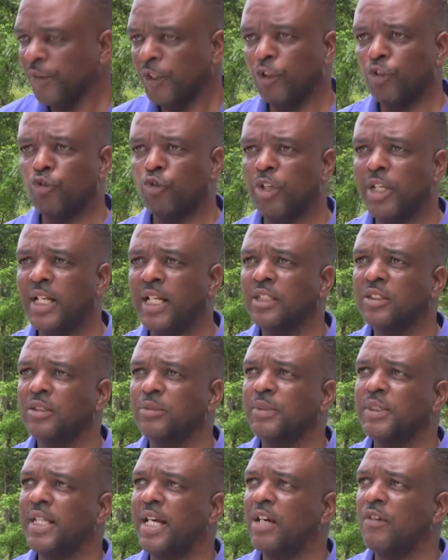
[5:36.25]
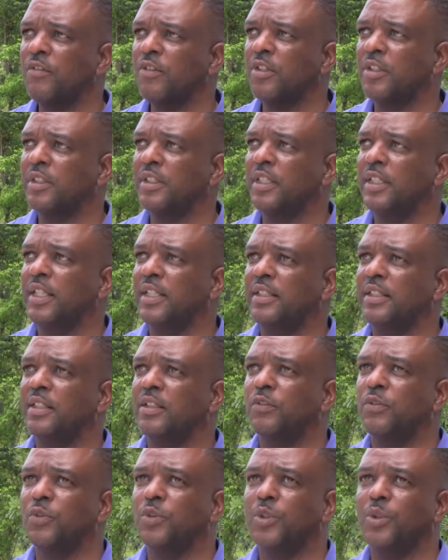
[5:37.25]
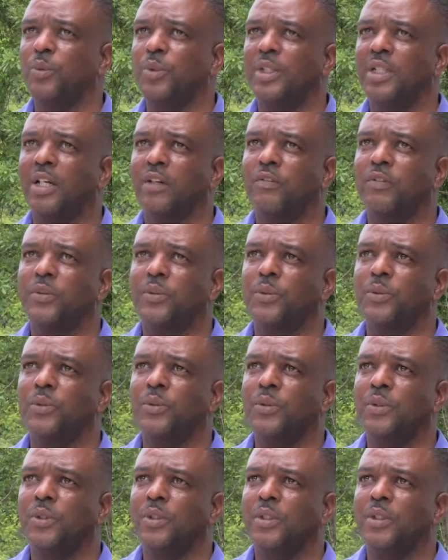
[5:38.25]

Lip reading: The drain has to be diverted, and therefore we'll have to